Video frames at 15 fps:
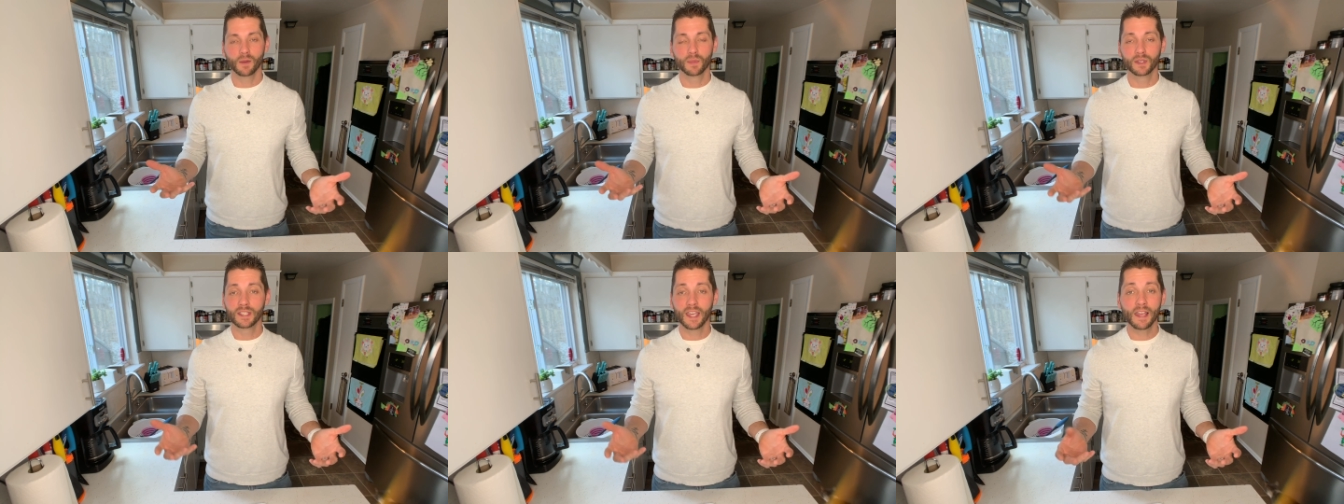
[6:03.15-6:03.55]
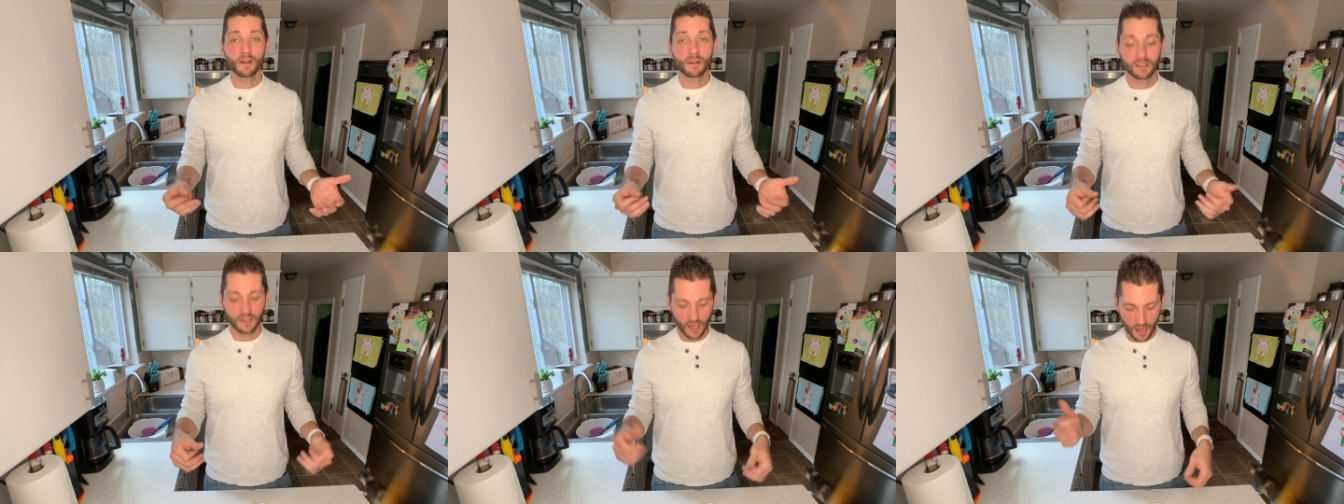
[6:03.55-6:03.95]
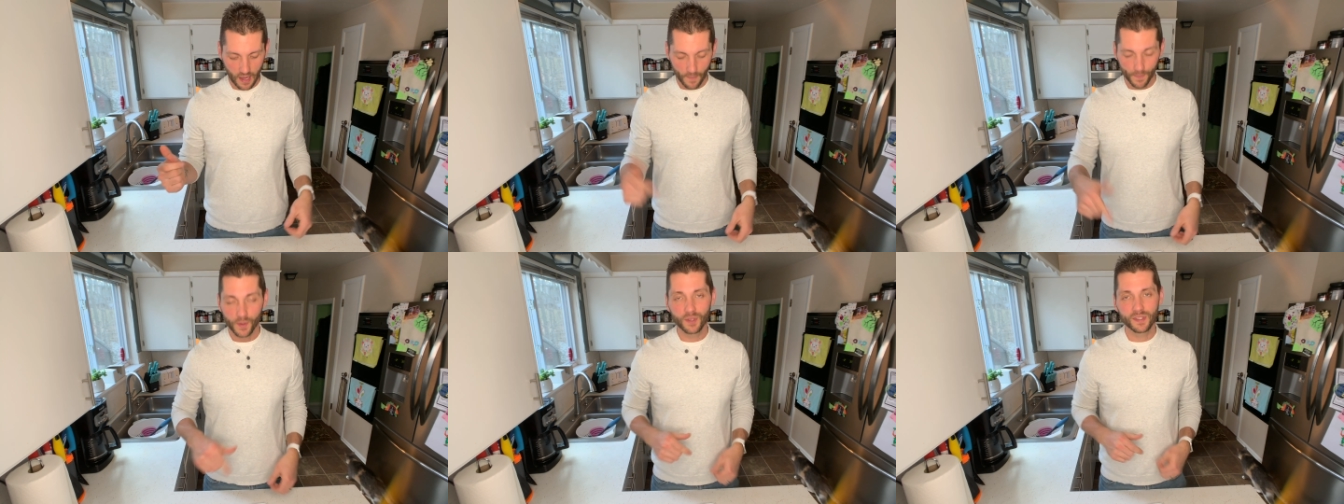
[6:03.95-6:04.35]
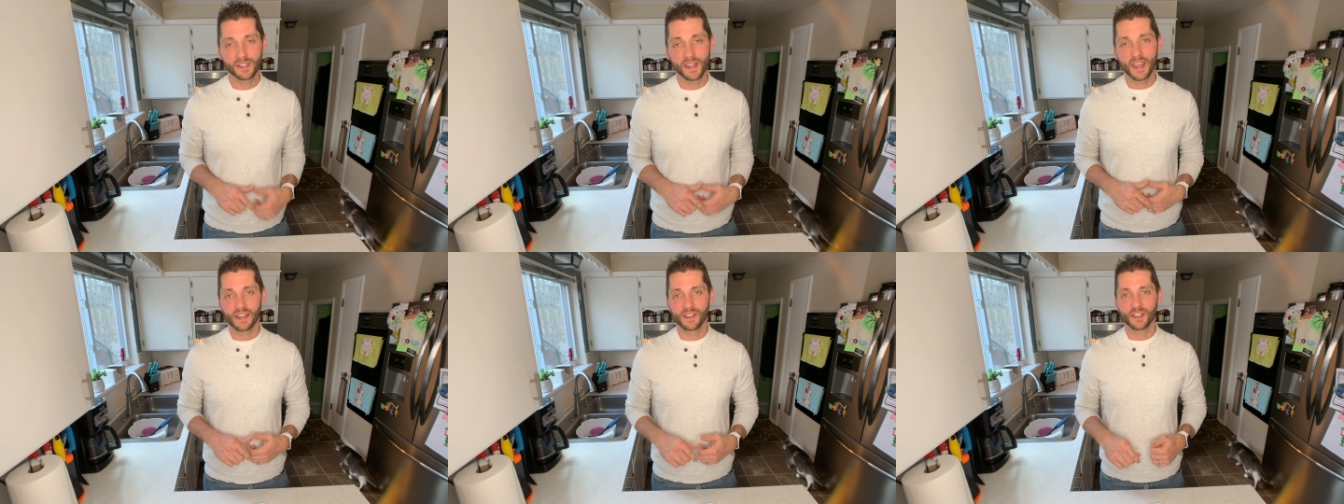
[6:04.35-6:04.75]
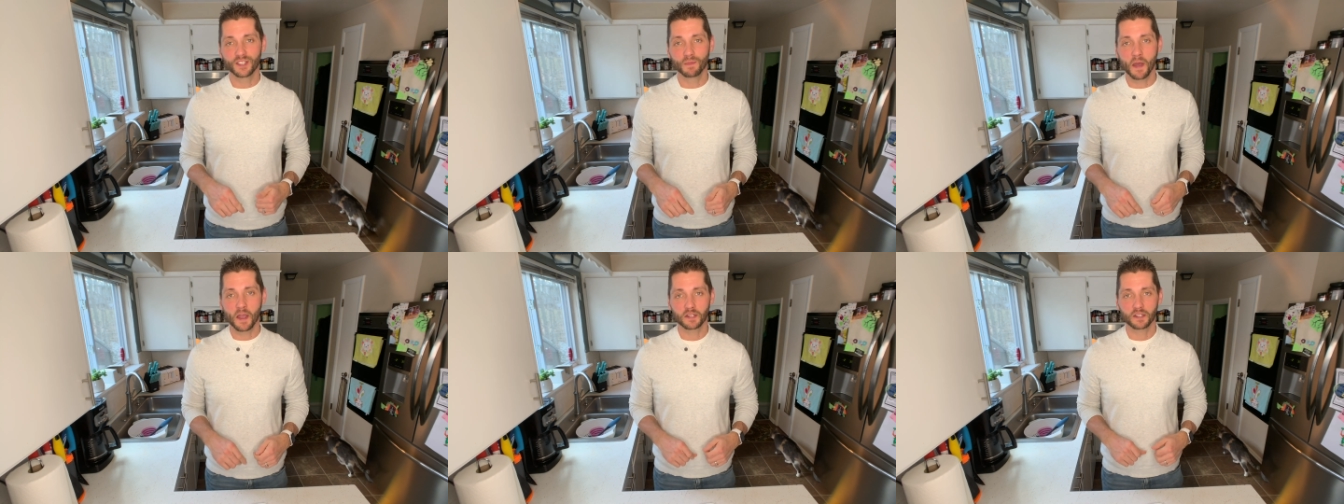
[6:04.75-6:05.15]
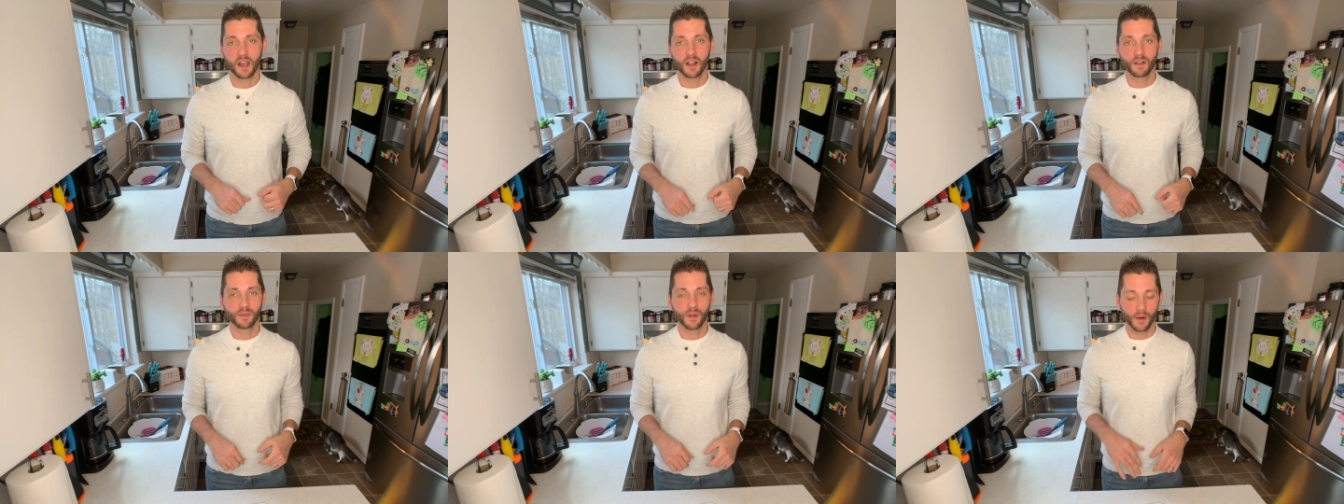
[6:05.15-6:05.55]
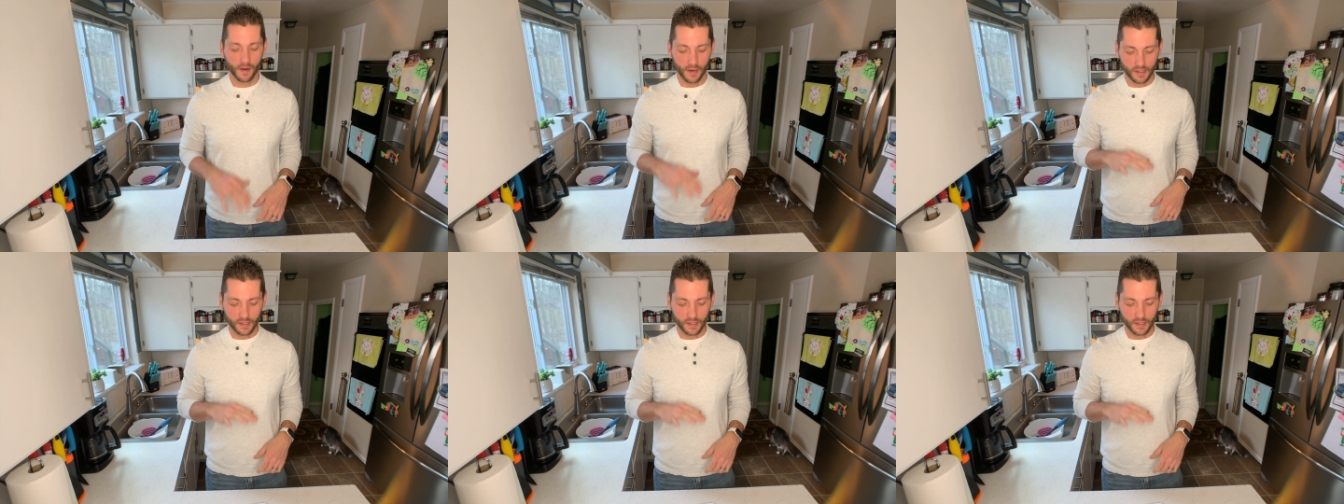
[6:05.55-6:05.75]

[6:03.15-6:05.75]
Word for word: and potatoes, use steak in this mashed cauliflower.